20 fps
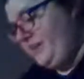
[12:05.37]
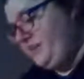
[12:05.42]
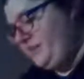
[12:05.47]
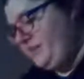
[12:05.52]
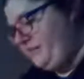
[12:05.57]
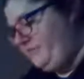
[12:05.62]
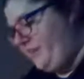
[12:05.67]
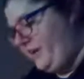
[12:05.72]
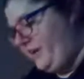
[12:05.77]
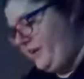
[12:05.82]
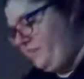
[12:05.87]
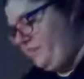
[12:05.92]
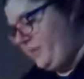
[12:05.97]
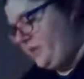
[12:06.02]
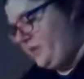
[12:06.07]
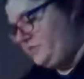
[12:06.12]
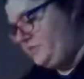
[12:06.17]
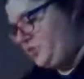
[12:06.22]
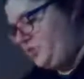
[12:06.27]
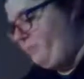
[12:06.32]
could very
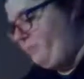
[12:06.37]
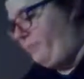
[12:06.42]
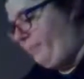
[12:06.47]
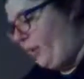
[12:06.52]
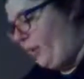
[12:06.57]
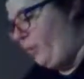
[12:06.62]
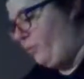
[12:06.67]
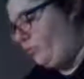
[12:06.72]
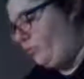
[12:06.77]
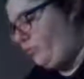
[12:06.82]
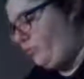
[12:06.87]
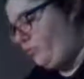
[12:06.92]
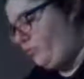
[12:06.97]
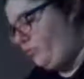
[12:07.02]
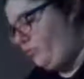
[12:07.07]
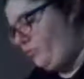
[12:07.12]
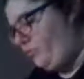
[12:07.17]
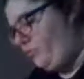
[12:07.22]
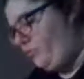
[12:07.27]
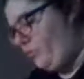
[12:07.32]
well do
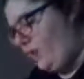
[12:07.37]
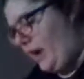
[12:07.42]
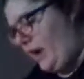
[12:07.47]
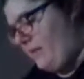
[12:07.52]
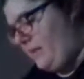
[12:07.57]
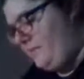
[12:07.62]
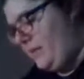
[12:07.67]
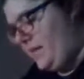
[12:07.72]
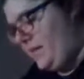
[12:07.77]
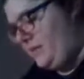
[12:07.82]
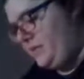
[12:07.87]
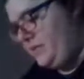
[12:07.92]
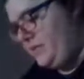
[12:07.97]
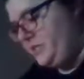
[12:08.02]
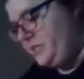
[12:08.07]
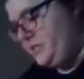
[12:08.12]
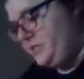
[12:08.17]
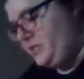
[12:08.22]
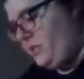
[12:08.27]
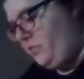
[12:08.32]
both. I mean,
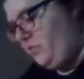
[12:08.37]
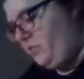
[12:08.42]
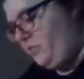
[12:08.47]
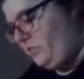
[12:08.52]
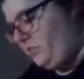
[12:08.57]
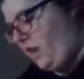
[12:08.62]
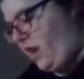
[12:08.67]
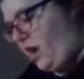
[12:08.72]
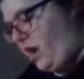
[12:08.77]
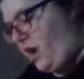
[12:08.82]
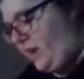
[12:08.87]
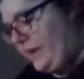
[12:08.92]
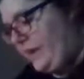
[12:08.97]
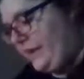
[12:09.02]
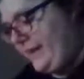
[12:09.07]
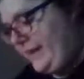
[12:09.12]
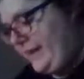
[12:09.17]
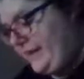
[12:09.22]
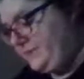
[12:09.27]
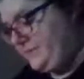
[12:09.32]
there's no law
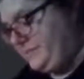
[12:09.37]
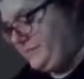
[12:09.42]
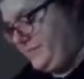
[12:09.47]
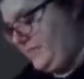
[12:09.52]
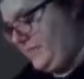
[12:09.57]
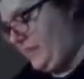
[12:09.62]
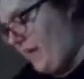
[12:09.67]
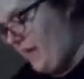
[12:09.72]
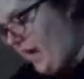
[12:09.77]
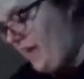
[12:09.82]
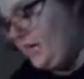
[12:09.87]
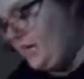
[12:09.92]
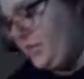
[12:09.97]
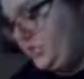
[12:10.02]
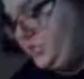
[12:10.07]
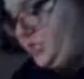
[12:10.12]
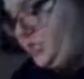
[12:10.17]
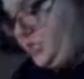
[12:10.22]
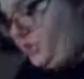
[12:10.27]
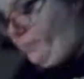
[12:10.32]
against it. I could do